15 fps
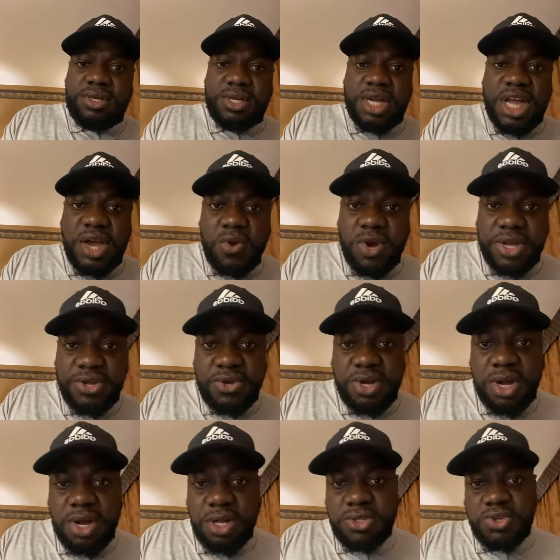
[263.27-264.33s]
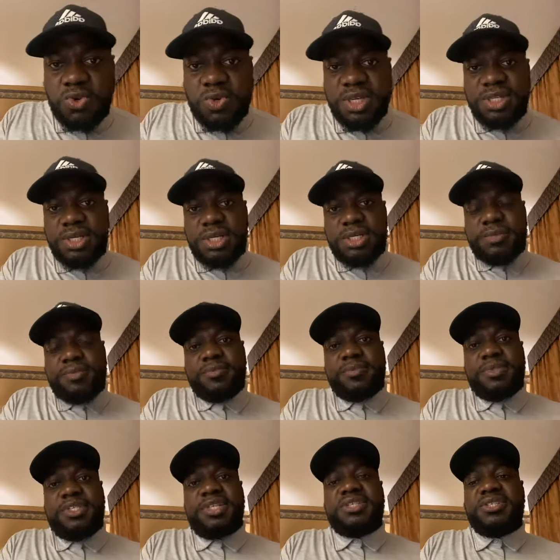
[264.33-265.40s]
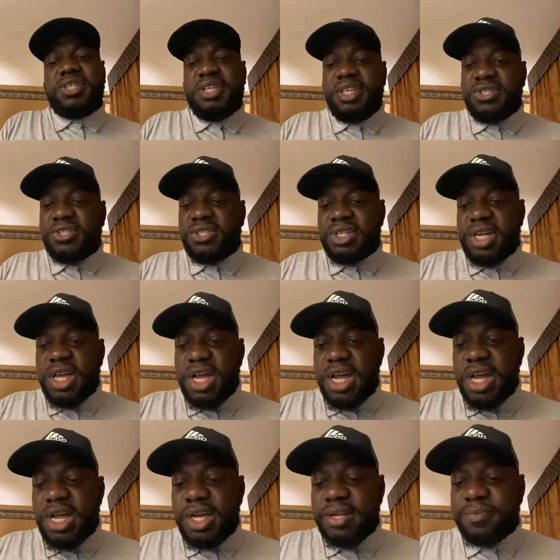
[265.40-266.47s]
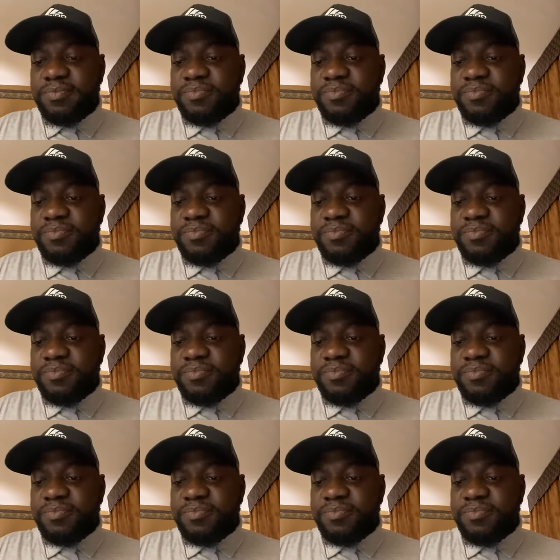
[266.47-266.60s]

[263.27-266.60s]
how are you all doing? This is the